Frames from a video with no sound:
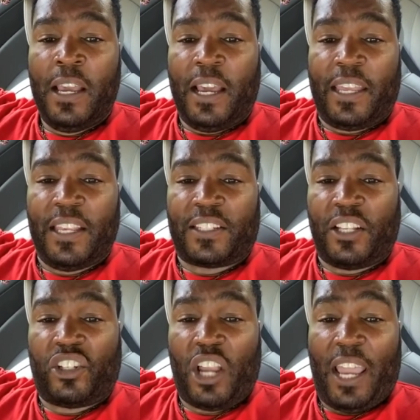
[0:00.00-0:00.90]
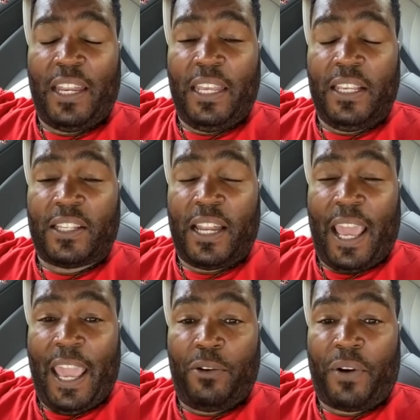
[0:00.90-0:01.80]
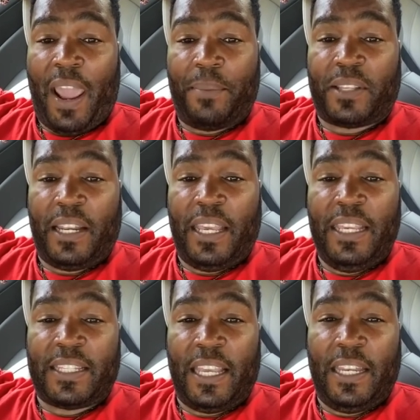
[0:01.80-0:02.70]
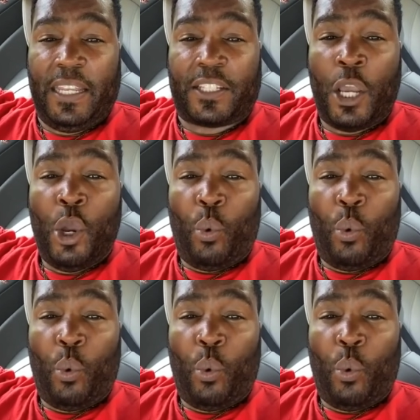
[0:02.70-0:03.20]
against the Chinese and the Arabs and the East Indians?